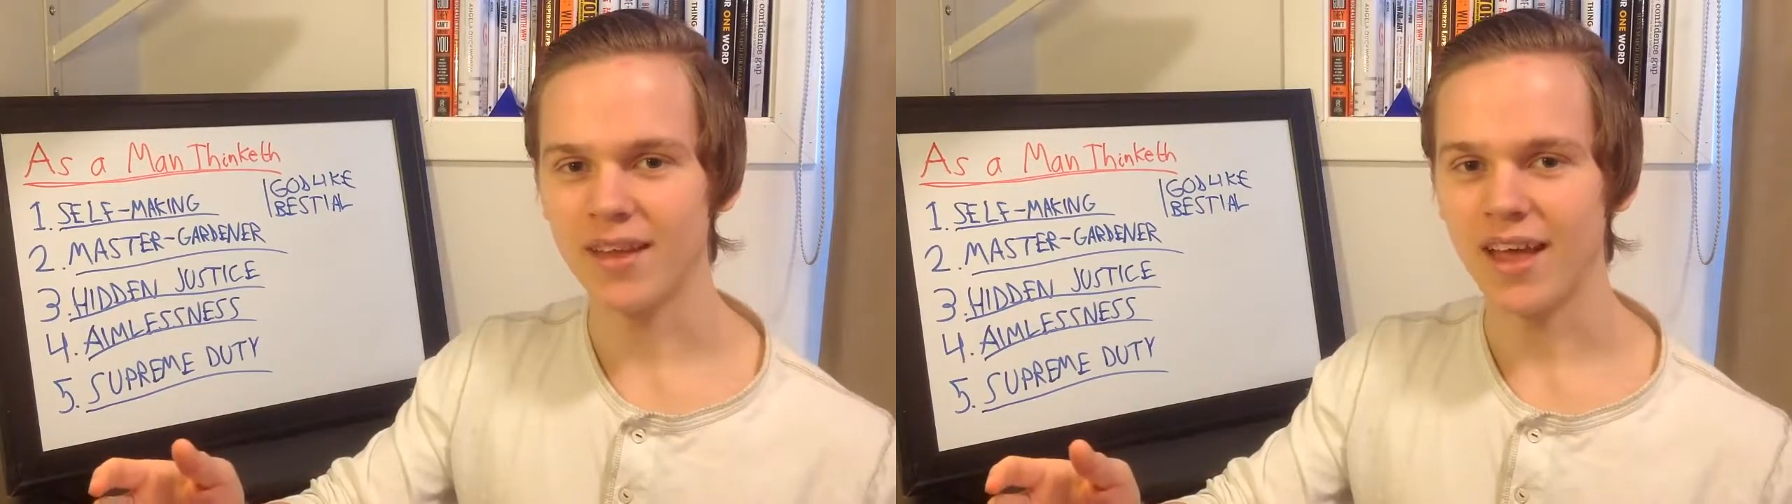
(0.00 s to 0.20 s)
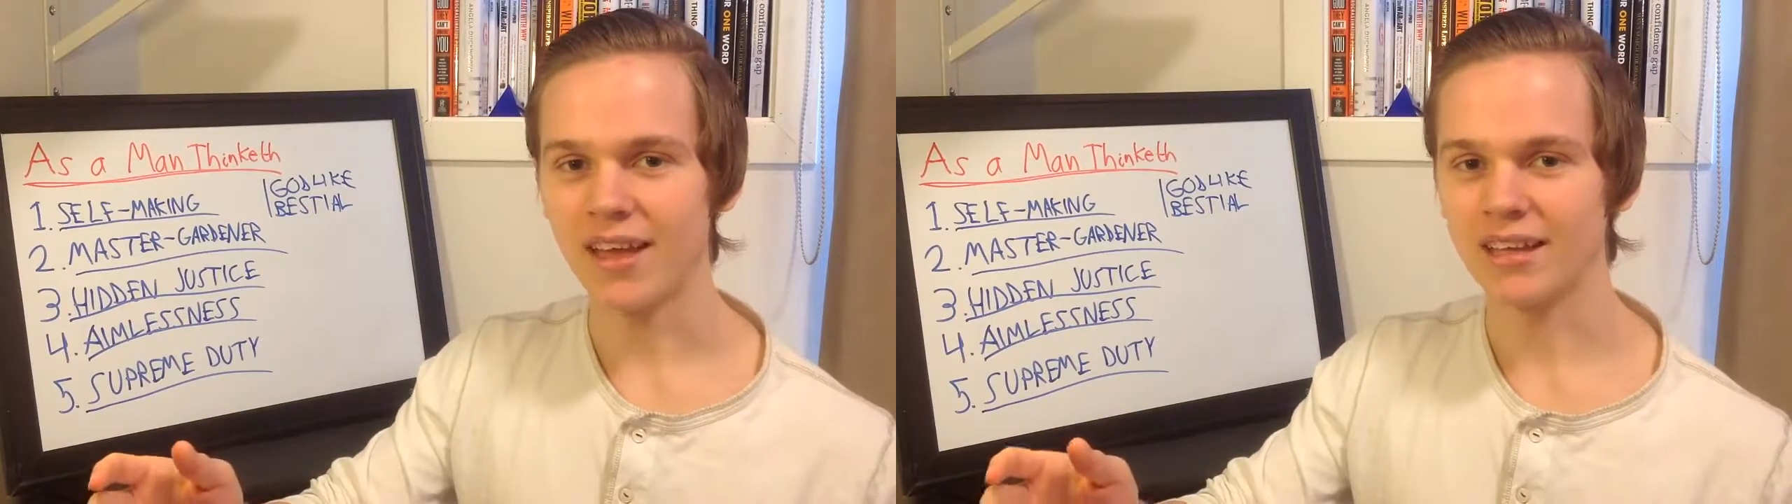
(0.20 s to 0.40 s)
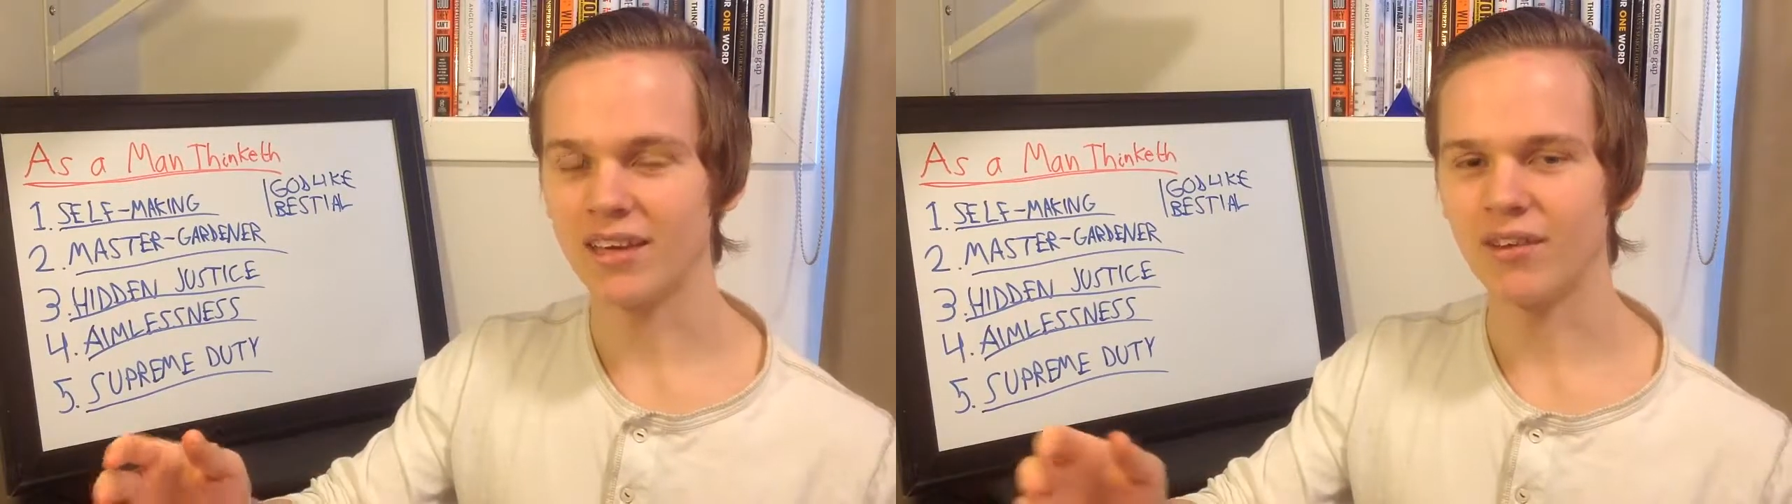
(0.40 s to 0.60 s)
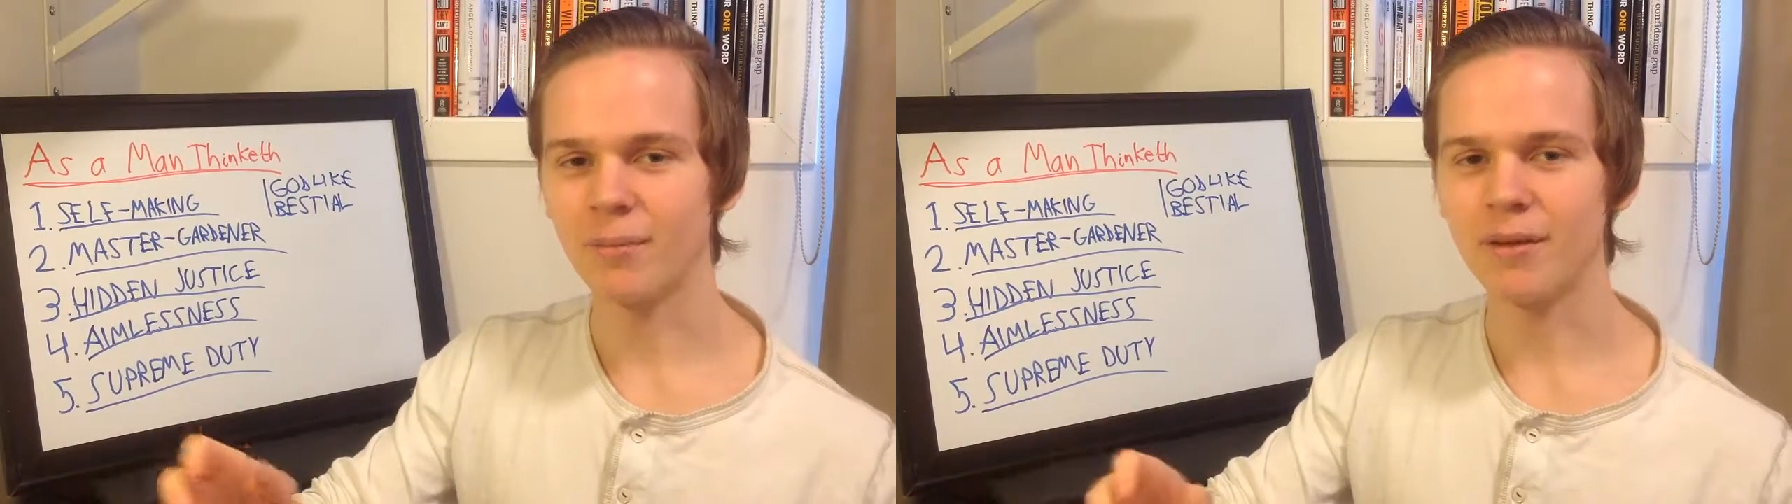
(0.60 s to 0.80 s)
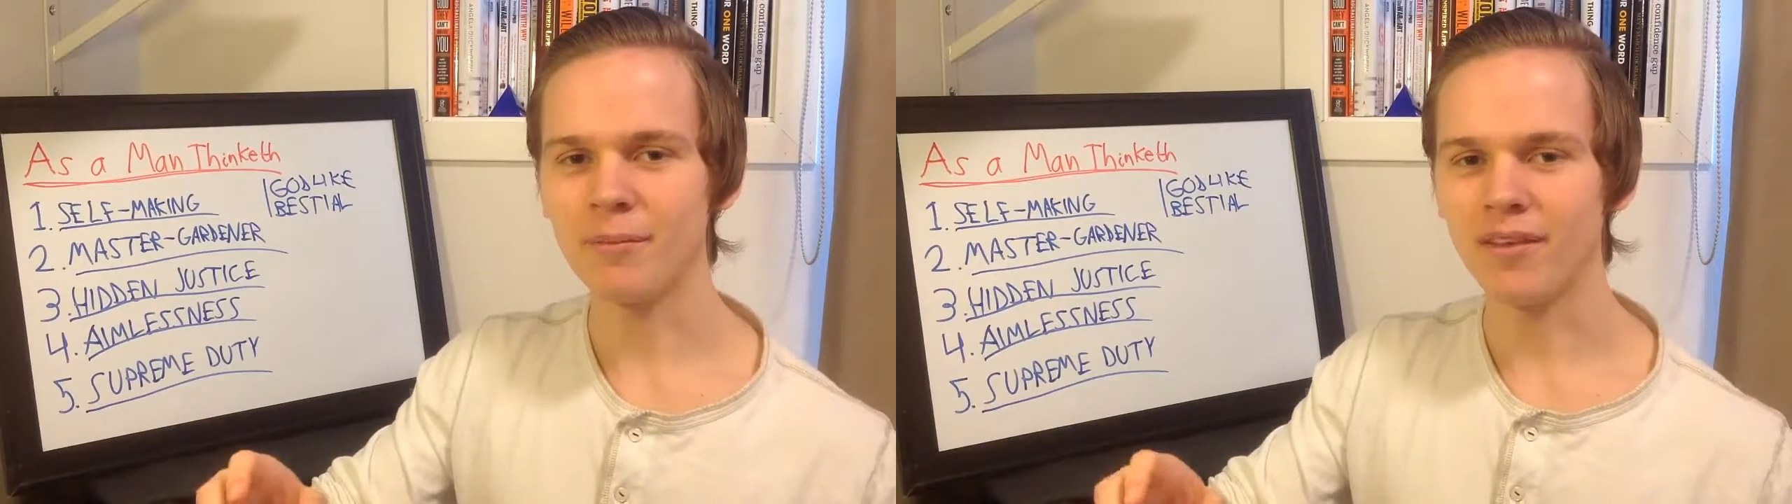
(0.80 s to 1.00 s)
and
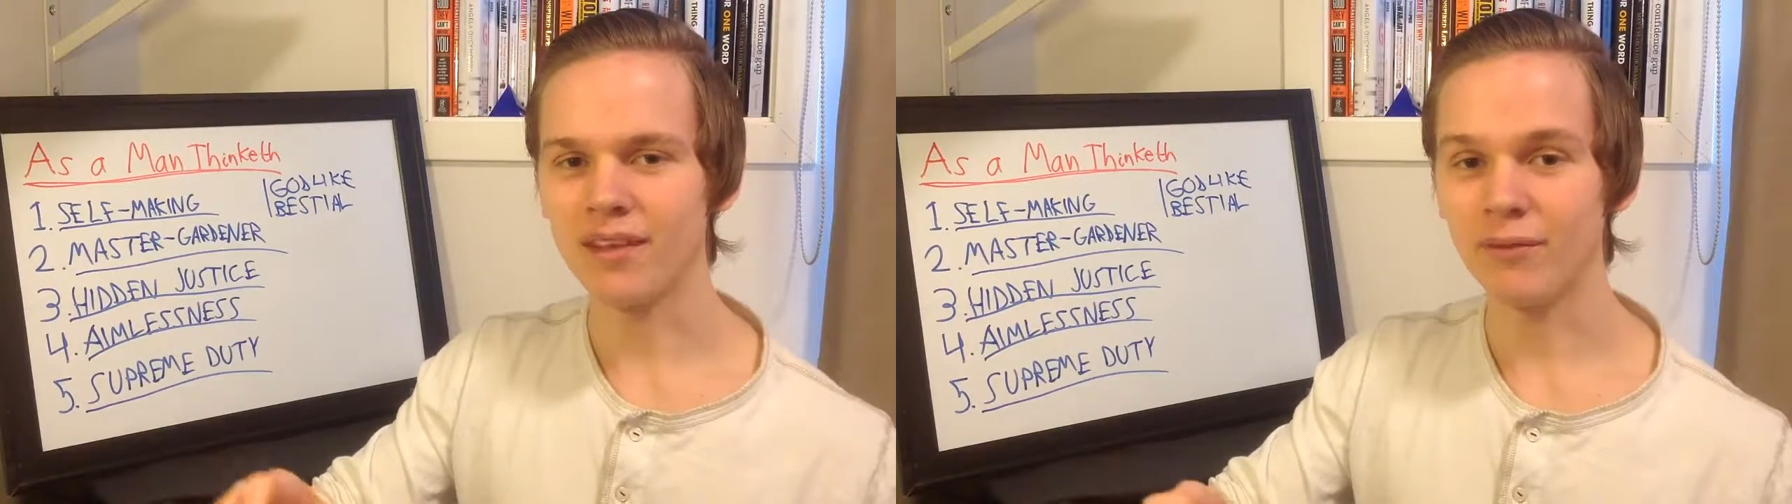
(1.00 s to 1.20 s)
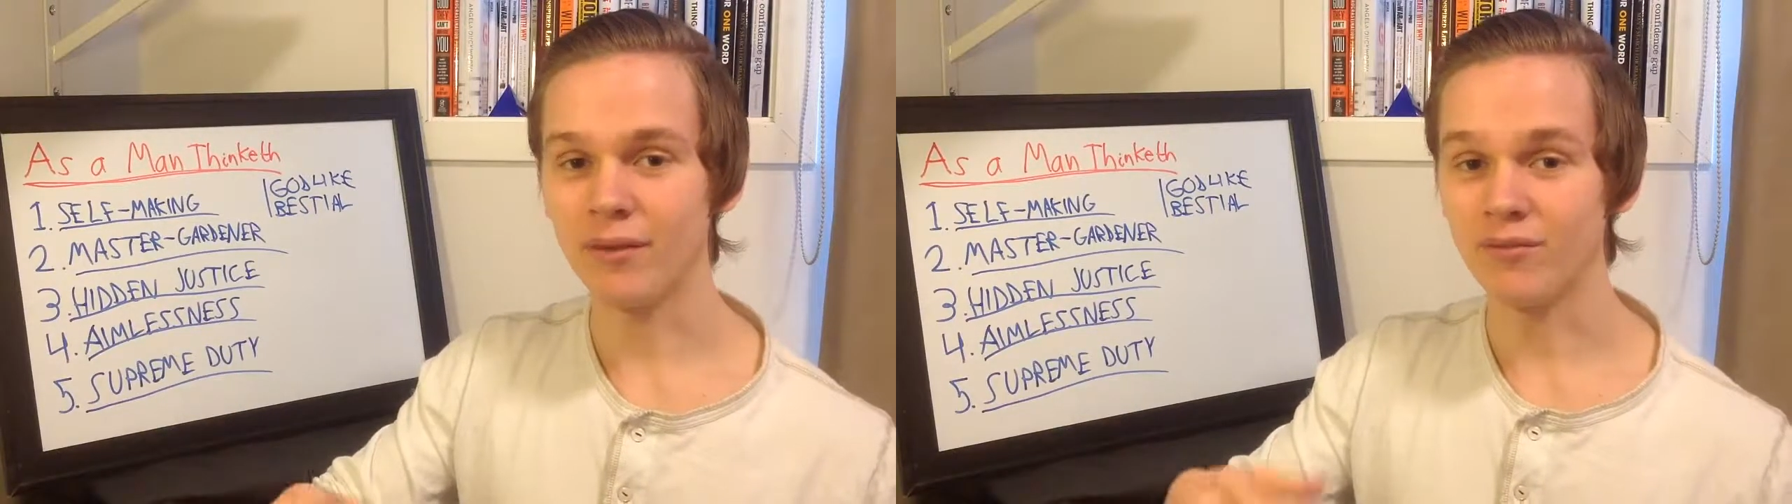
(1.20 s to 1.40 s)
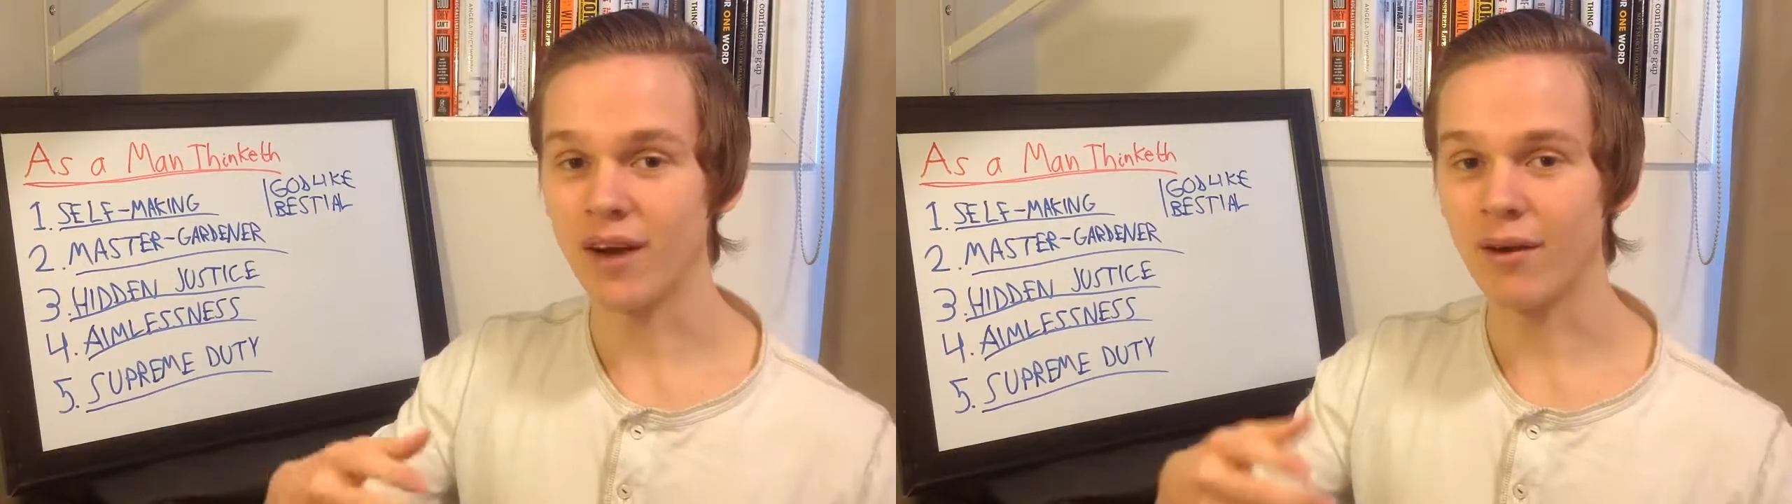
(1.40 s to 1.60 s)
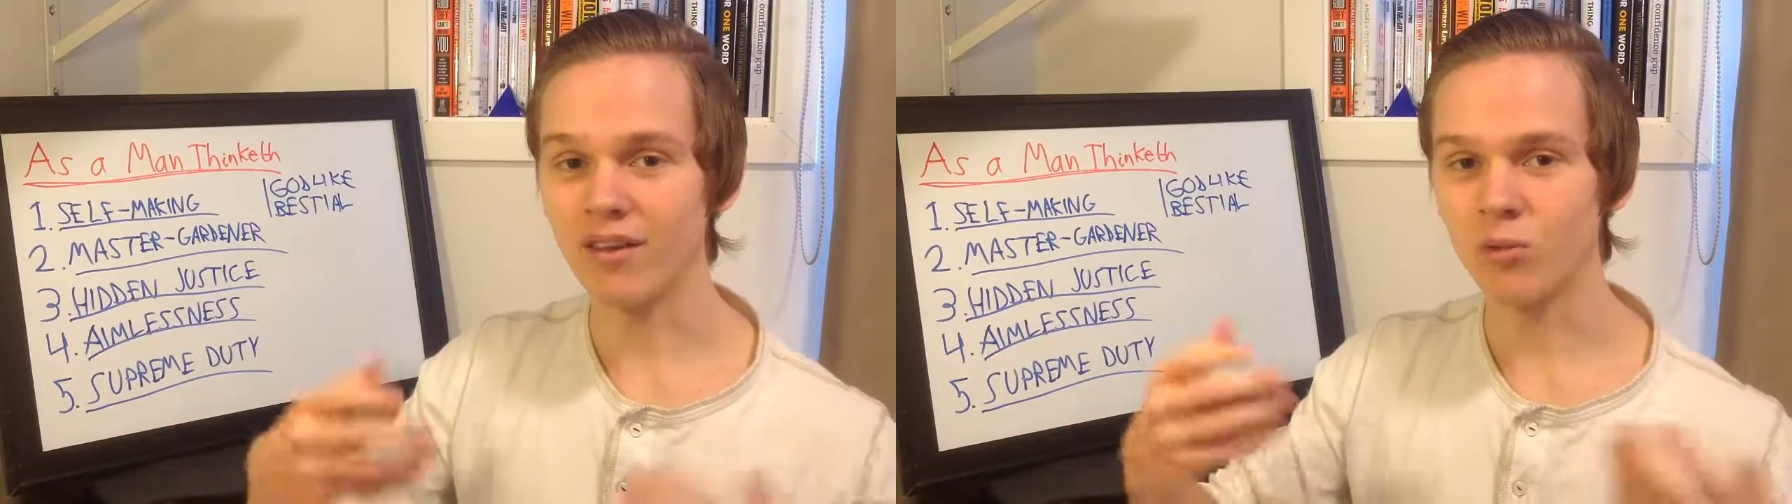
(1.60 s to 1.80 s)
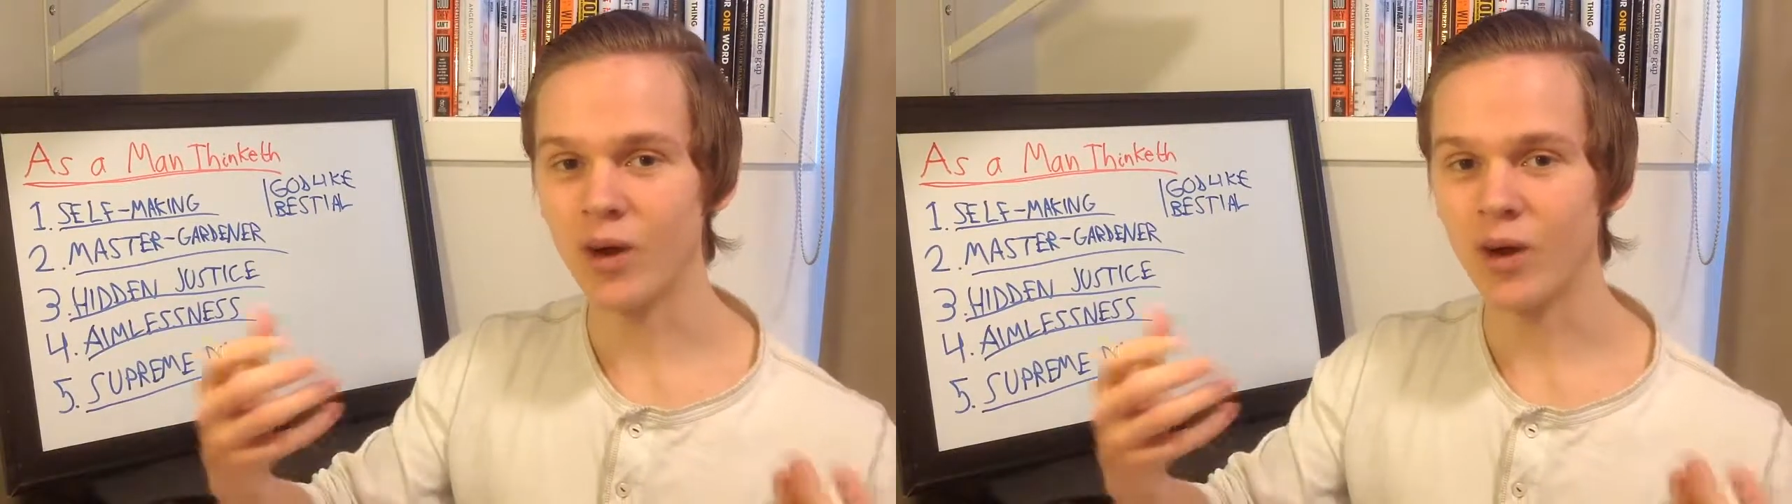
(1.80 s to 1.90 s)
developing myself in various